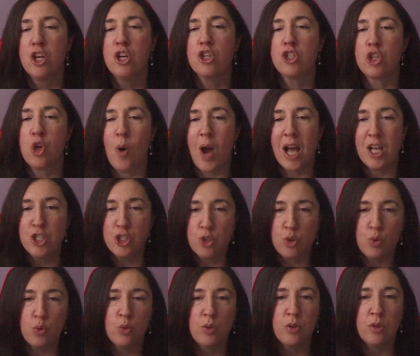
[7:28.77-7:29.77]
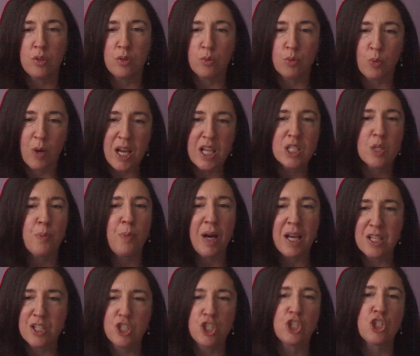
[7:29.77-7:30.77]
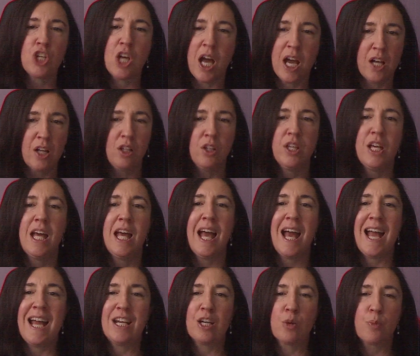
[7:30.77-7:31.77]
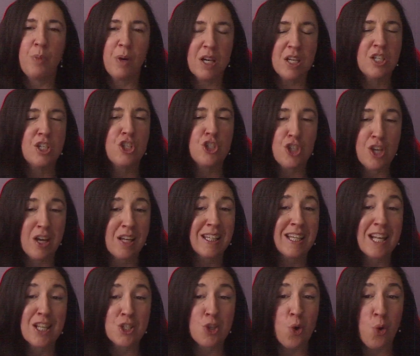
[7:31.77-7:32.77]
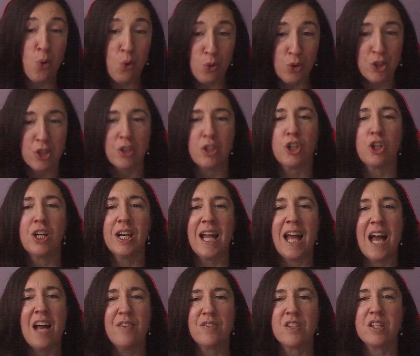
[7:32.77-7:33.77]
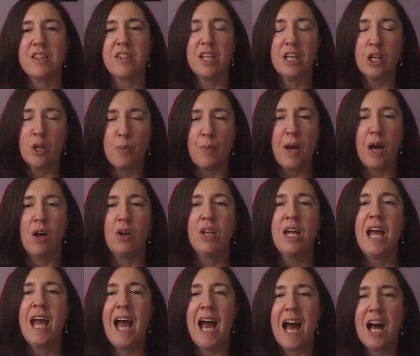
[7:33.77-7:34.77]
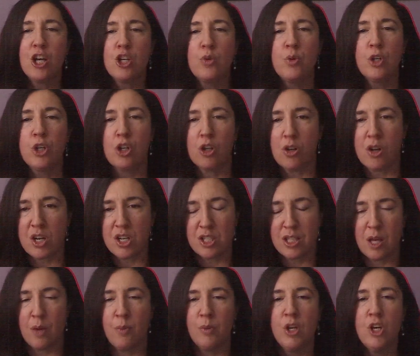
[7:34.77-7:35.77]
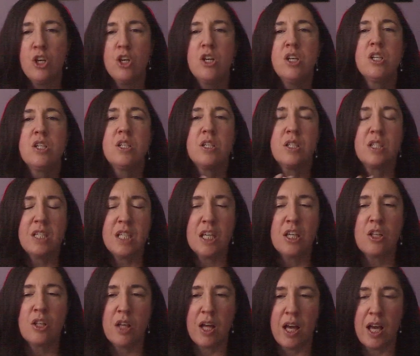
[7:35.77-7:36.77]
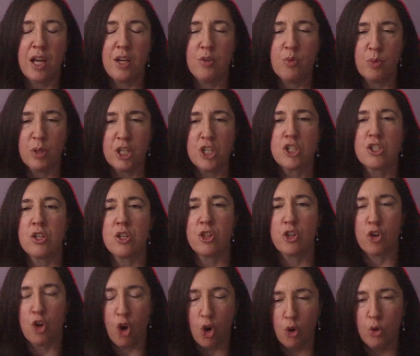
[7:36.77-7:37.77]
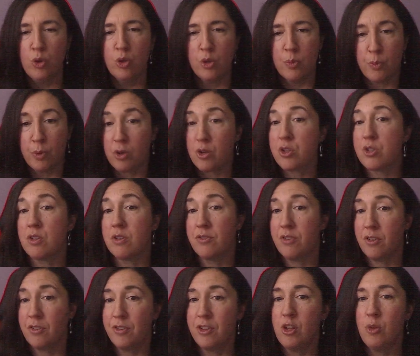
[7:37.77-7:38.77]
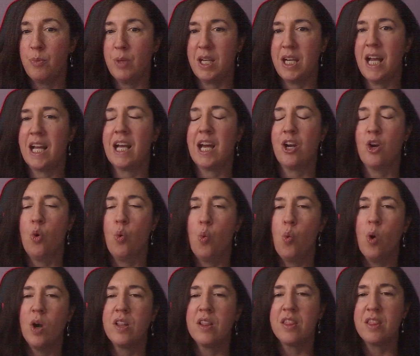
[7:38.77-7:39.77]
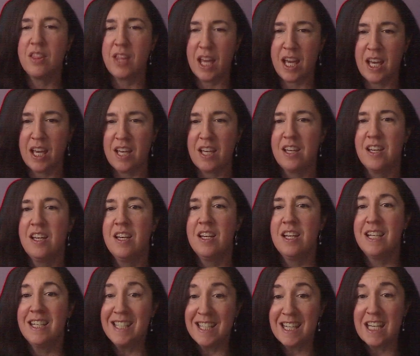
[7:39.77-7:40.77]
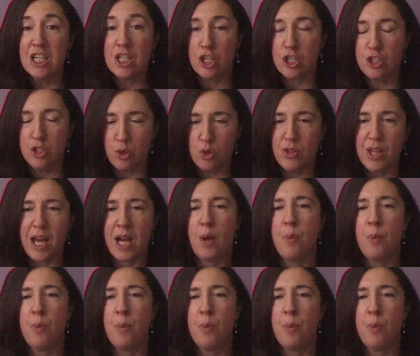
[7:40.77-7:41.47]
So as you raise a Pisces child and your Pisces child gets older, you're going to have to think about how to encourage them to seek and reach their own personal fulfillment and kind of what they need to do that.